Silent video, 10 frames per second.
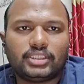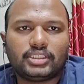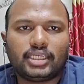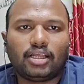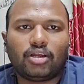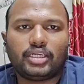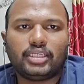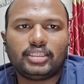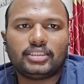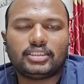said
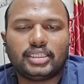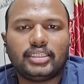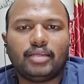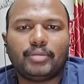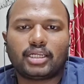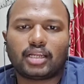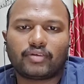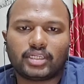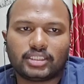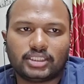already, it is shielded metal arc welding.